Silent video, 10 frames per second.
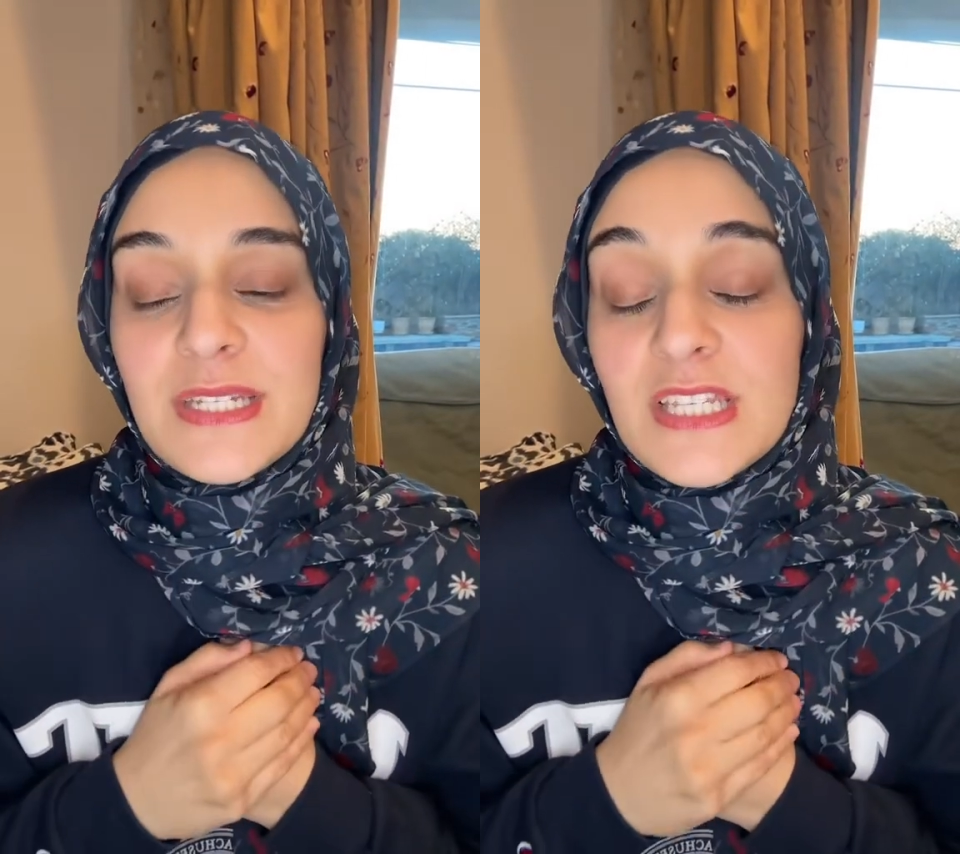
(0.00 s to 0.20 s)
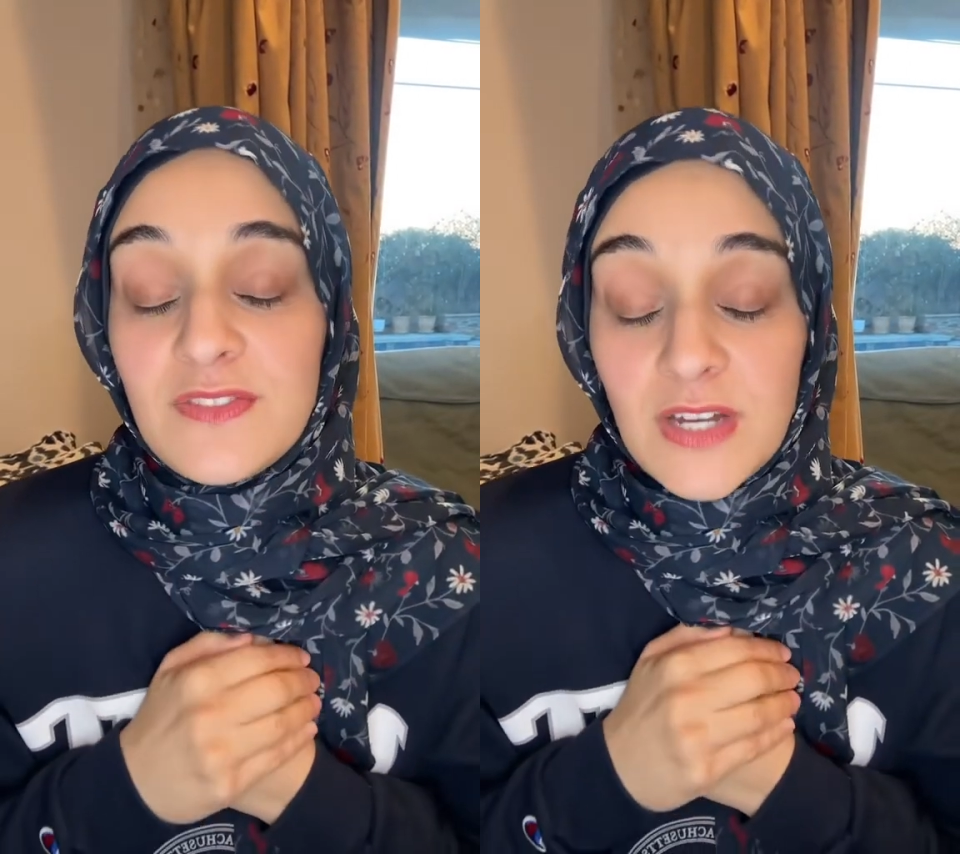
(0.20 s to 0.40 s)

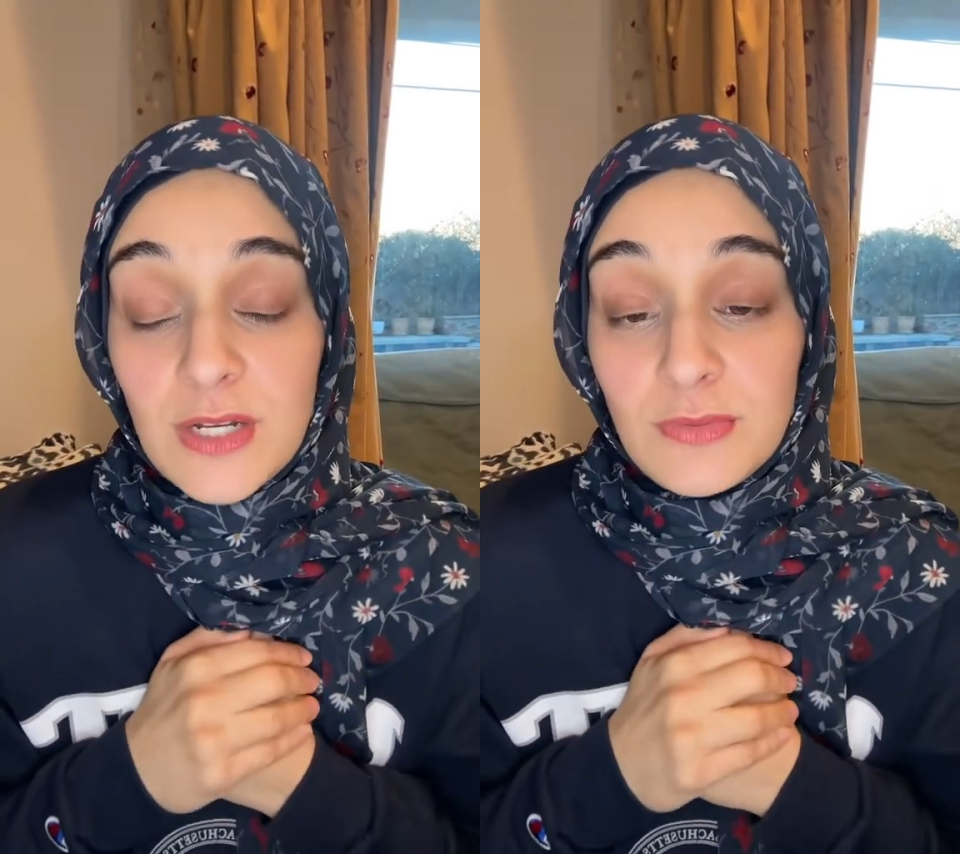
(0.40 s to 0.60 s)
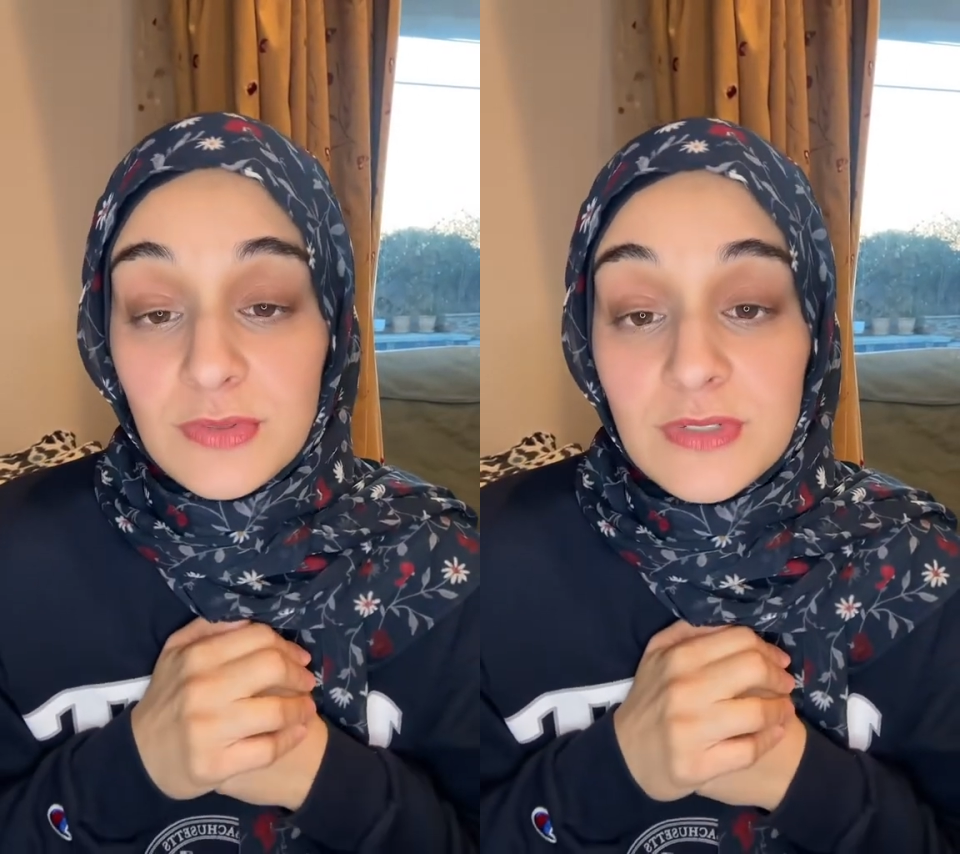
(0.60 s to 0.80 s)
it's very
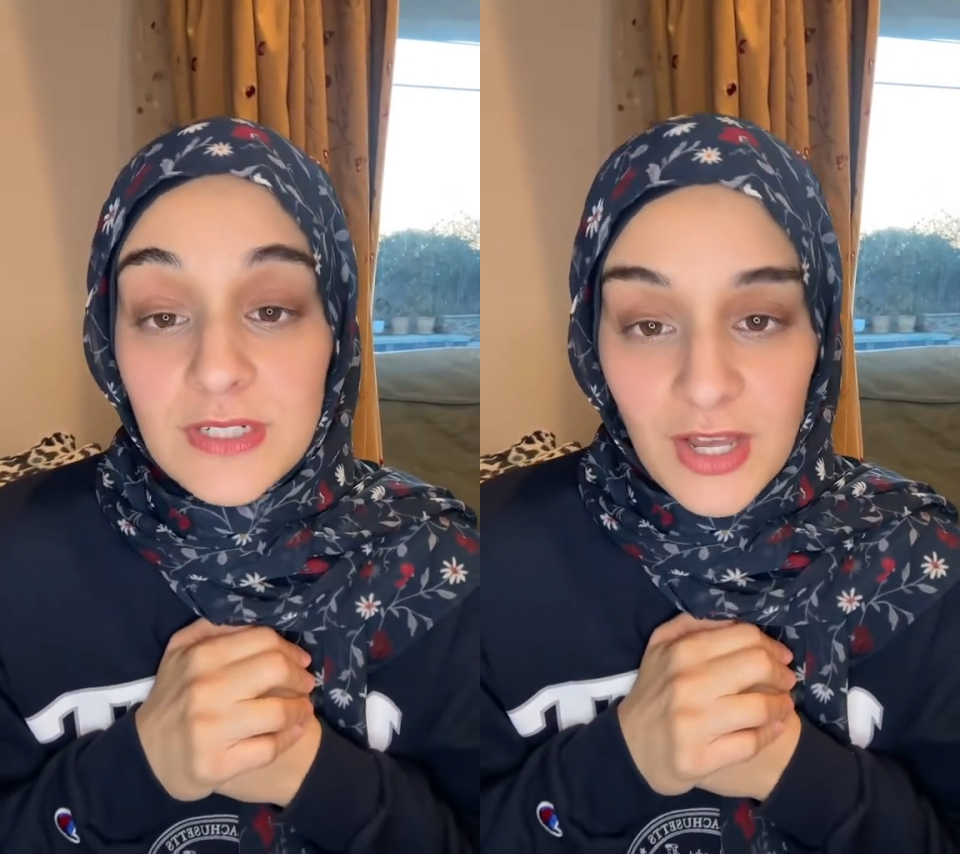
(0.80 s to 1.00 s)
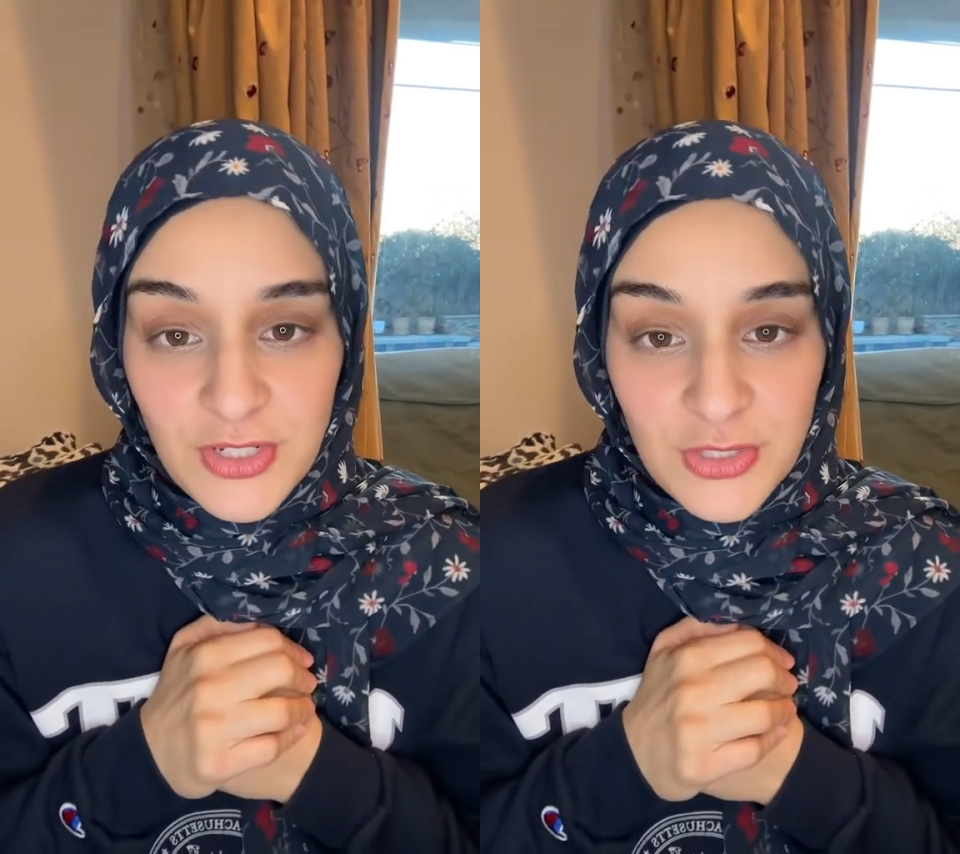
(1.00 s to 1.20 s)
rude
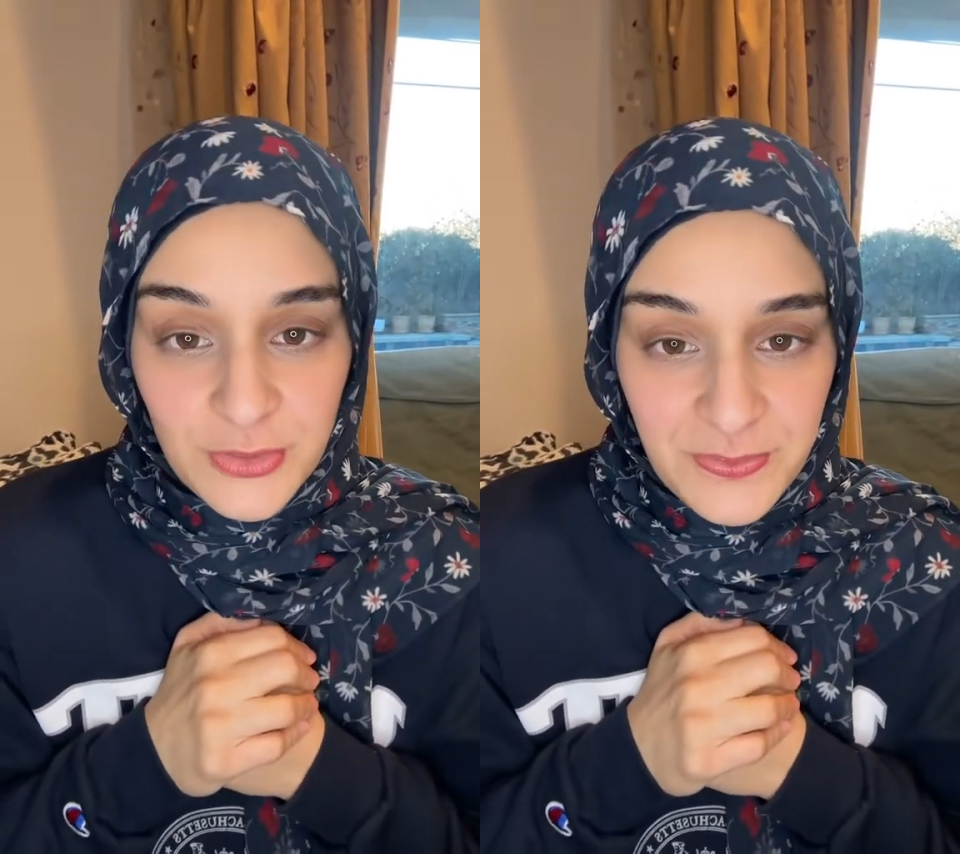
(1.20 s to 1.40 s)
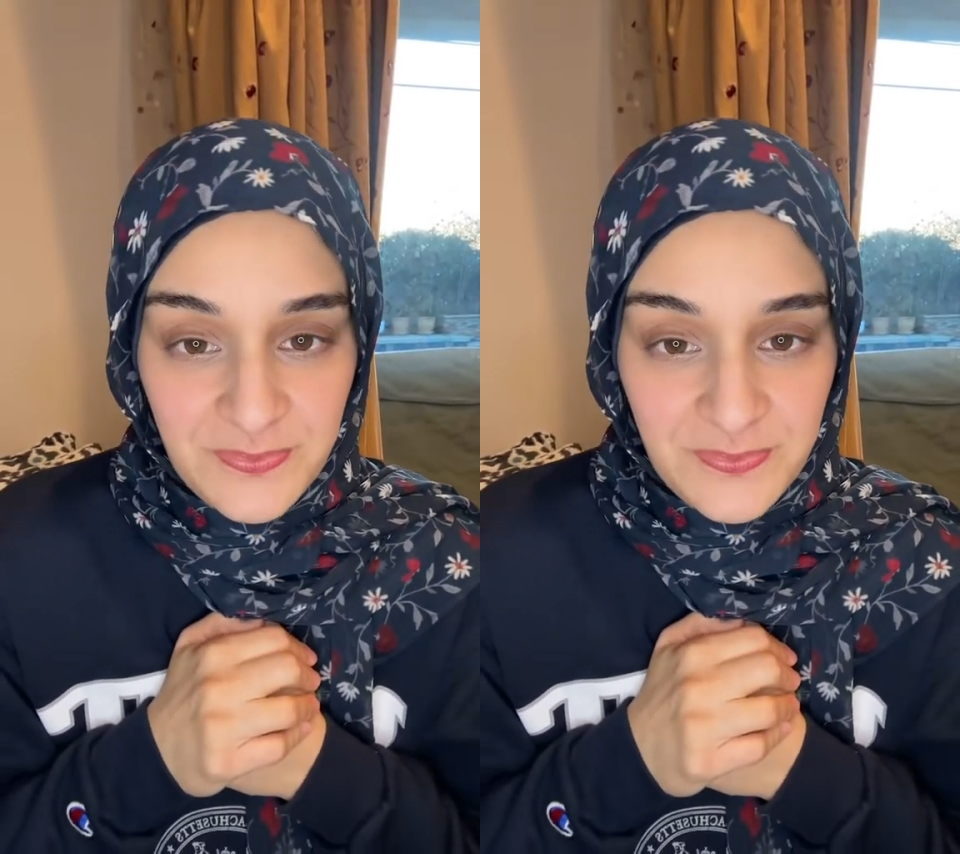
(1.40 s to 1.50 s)
not to.